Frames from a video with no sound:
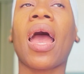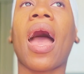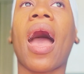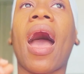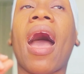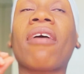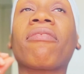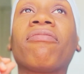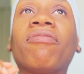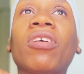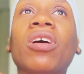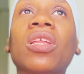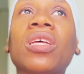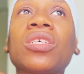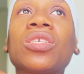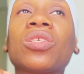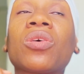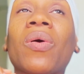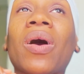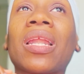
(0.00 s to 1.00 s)
I feel
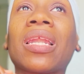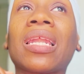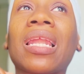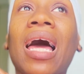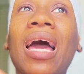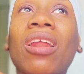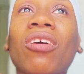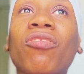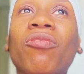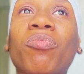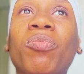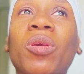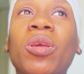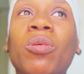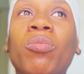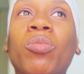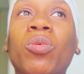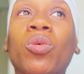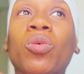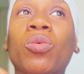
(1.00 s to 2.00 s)
as though a lot of
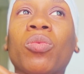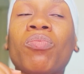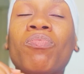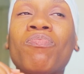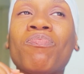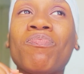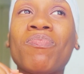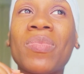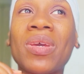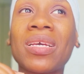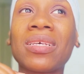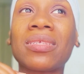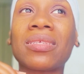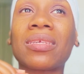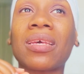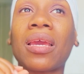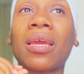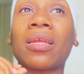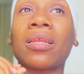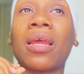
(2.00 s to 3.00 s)
people miss
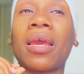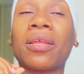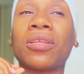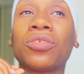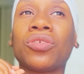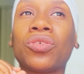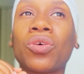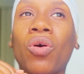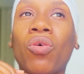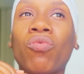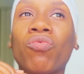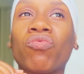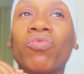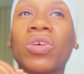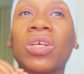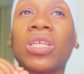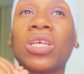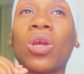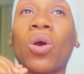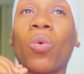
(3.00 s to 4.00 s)
and don't
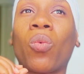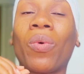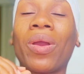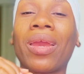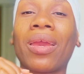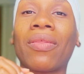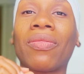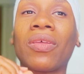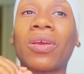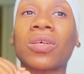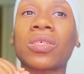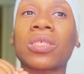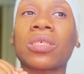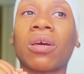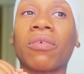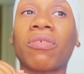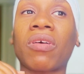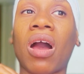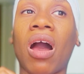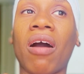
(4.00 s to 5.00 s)
really awaken their
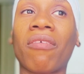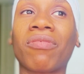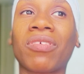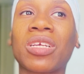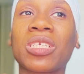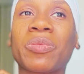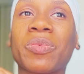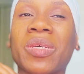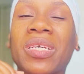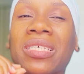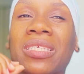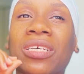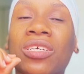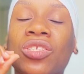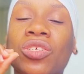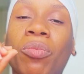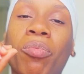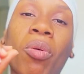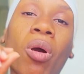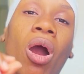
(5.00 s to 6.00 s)
self-confidence because
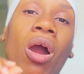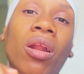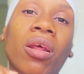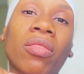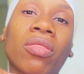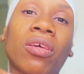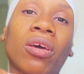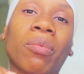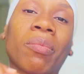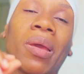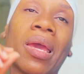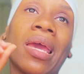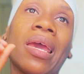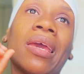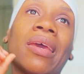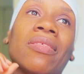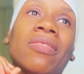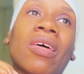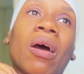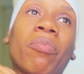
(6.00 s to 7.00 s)
there's a part of them
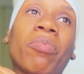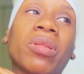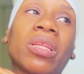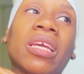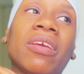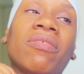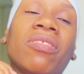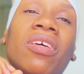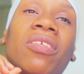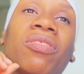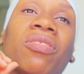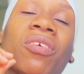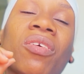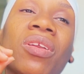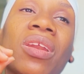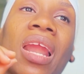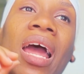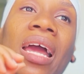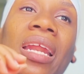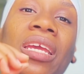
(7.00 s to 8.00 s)
that believe that they're
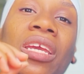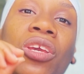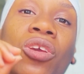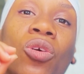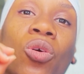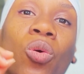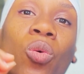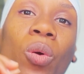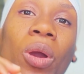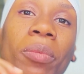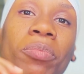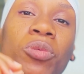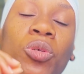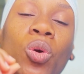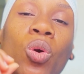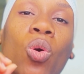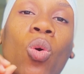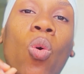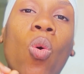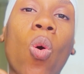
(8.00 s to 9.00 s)
not equipped
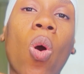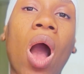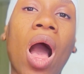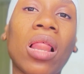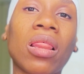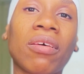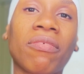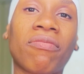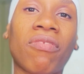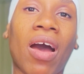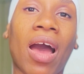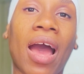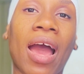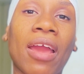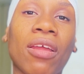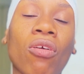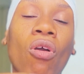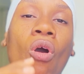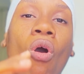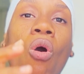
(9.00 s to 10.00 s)
or
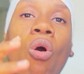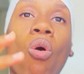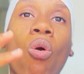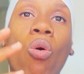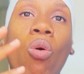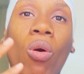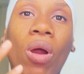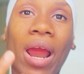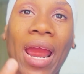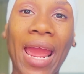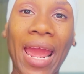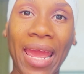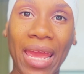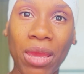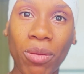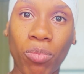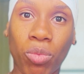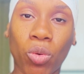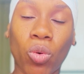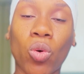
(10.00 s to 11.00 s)
qualified or
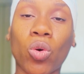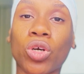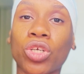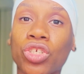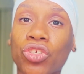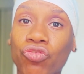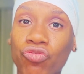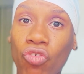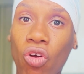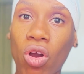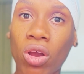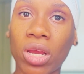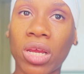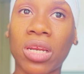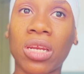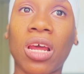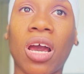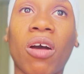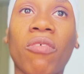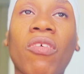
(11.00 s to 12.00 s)
able or strong
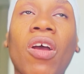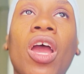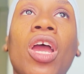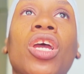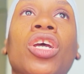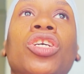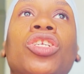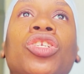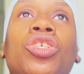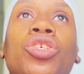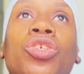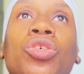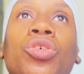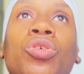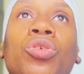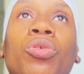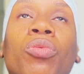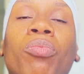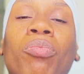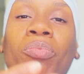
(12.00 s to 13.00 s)
enough
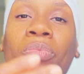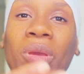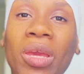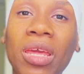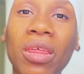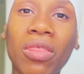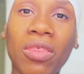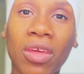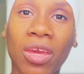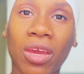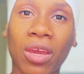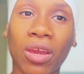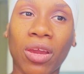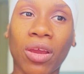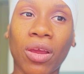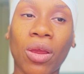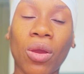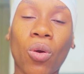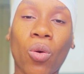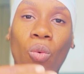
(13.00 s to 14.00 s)
to be
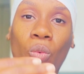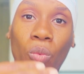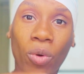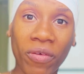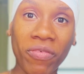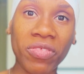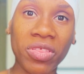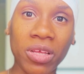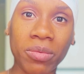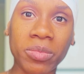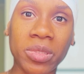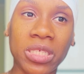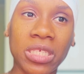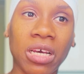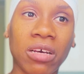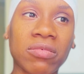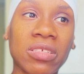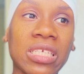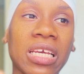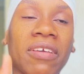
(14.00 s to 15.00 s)
there with
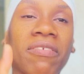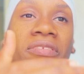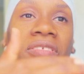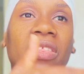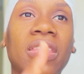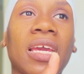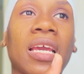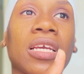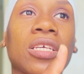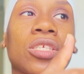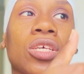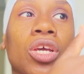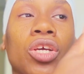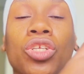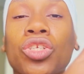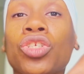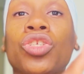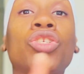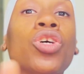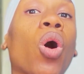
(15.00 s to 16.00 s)
themselves if things
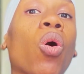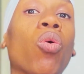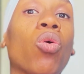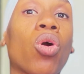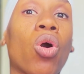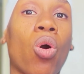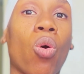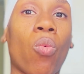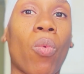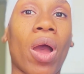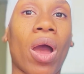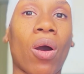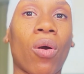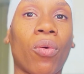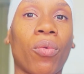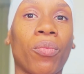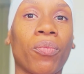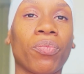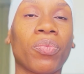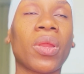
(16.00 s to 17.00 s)
don't go well.
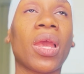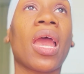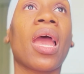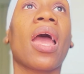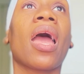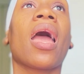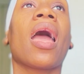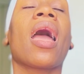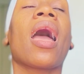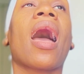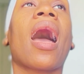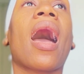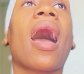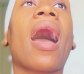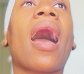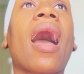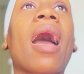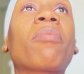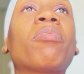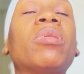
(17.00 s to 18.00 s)

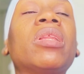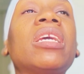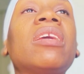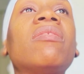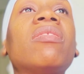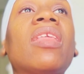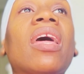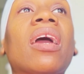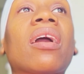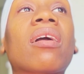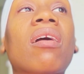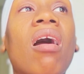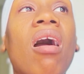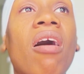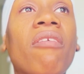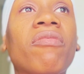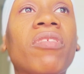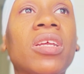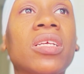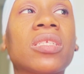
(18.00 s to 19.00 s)
I believe that
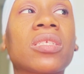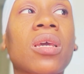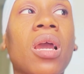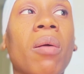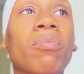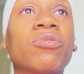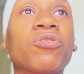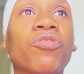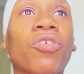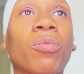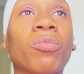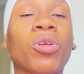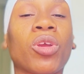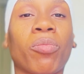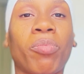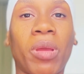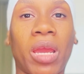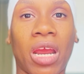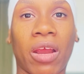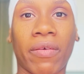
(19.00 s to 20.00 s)
confidence comes from your
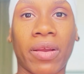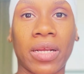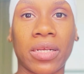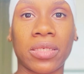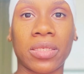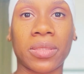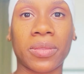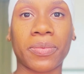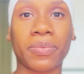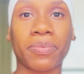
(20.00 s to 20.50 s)
parents.